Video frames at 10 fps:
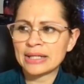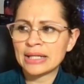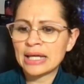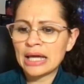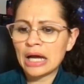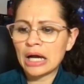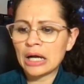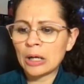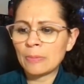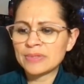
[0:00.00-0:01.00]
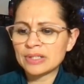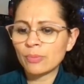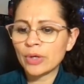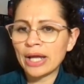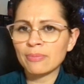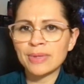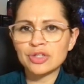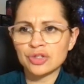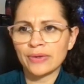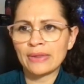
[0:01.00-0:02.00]
And someone had
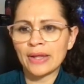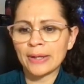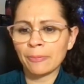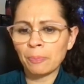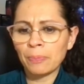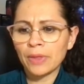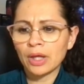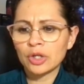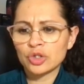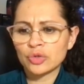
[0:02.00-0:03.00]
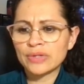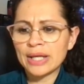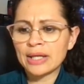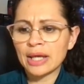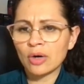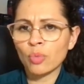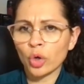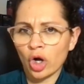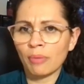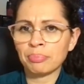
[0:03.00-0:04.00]
mentioned, like, should they get a
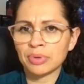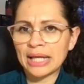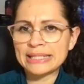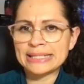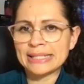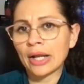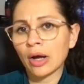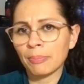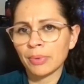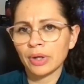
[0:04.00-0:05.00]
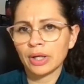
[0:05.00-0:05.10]
more complex setup